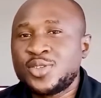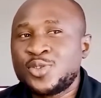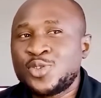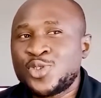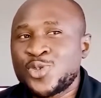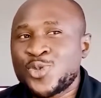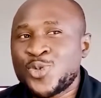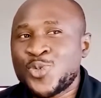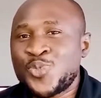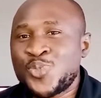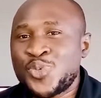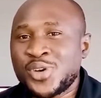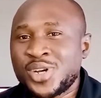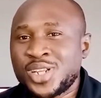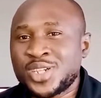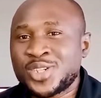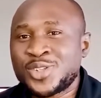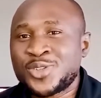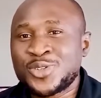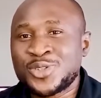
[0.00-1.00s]
do
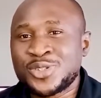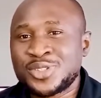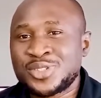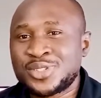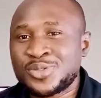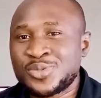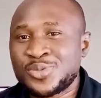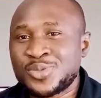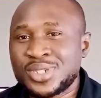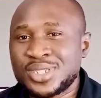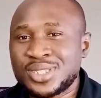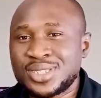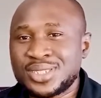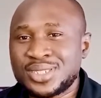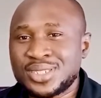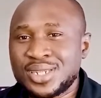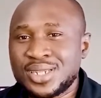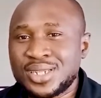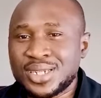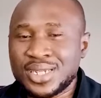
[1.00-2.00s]
pretty good
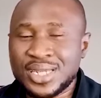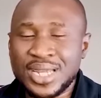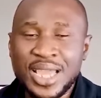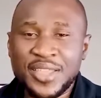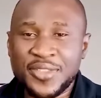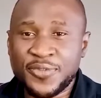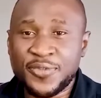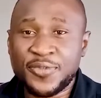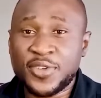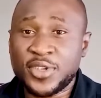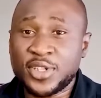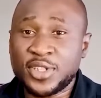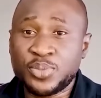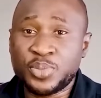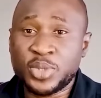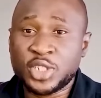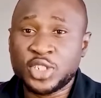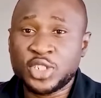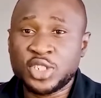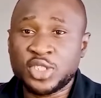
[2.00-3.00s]
with night
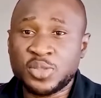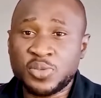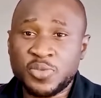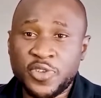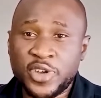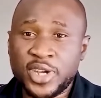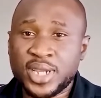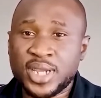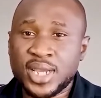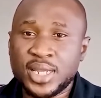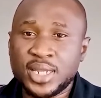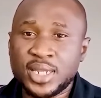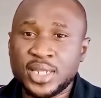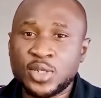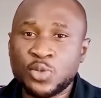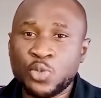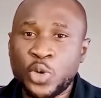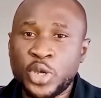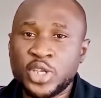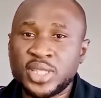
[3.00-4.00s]
pictures, to be very candid.
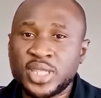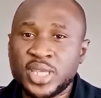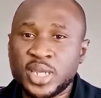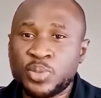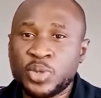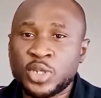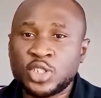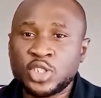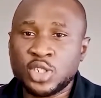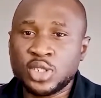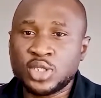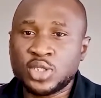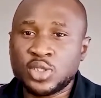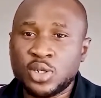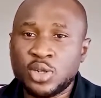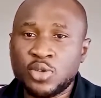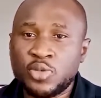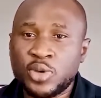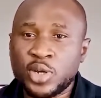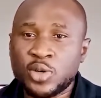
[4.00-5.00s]
When you take pictures
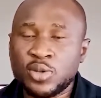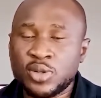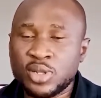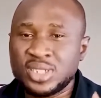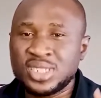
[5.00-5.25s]
on a regular